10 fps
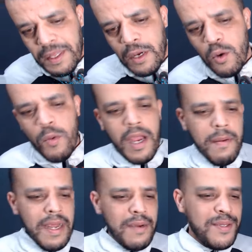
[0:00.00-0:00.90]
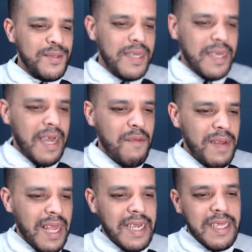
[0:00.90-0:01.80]
months ago coming out, so yeah,
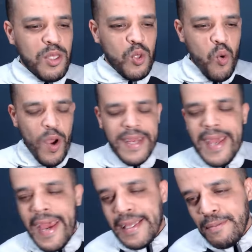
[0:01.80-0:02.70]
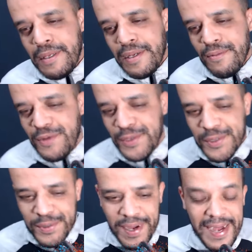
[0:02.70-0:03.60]
having like 28 million
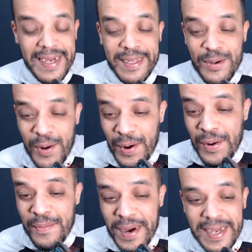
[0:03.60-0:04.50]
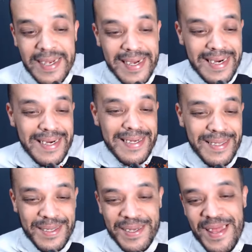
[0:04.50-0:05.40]
views, and oh my god,
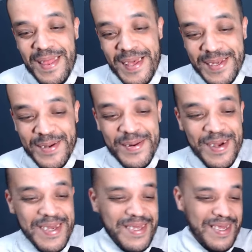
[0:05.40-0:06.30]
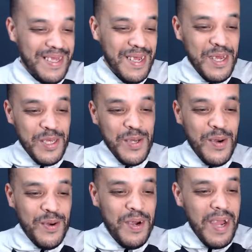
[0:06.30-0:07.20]
this is crazy.
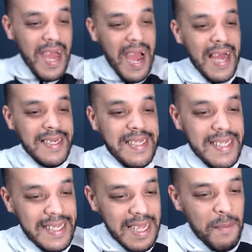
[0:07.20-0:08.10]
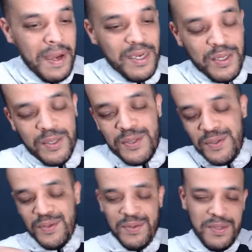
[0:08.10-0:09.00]
So Angelina
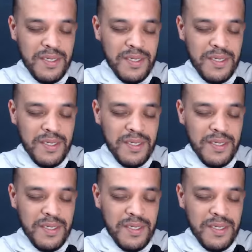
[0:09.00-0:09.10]
Mango,